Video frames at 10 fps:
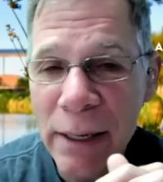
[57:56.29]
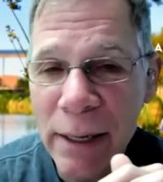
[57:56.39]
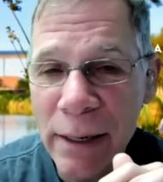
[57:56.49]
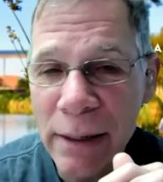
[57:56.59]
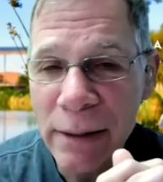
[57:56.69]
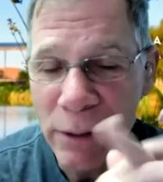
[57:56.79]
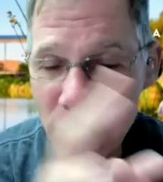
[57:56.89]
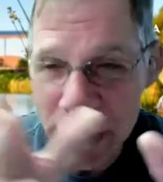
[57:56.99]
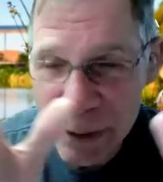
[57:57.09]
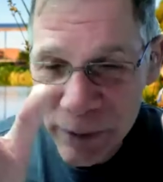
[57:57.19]
uh, a little
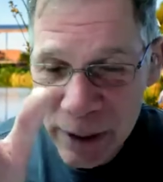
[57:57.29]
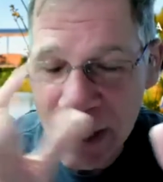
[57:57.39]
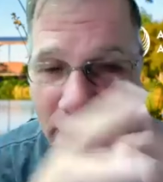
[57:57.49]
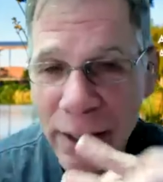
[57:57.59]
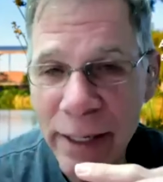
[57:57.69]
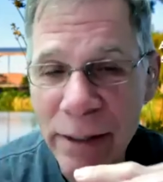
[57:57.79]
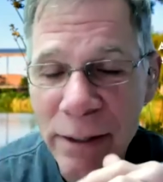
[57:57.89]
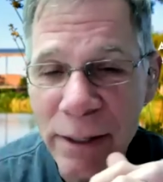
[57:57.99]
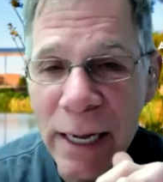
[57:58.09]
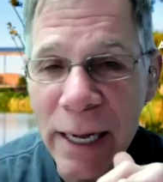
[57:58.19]
bit of a highlight to
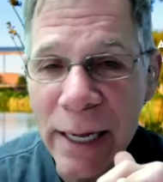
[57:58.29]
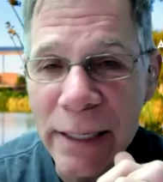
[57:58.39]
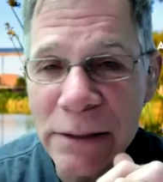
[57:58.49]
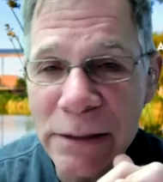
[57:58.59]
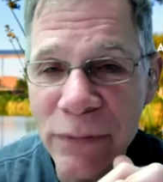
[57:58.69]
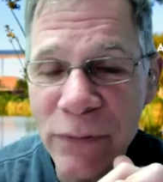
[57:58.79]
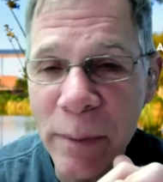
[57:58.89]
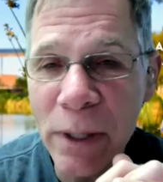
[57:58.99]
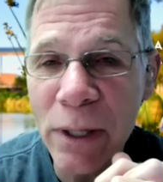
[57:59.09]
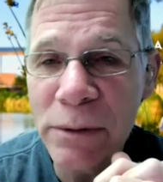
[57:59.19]
the eye if I'm
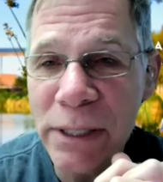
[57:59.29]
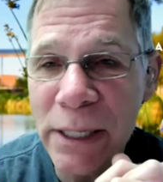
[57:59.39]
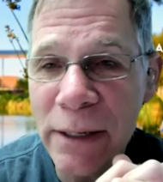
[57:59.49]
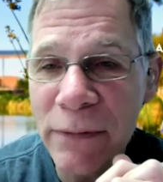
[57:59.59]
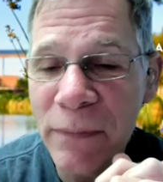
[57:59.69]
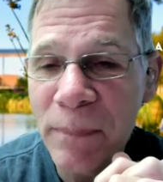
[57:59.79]
close enough.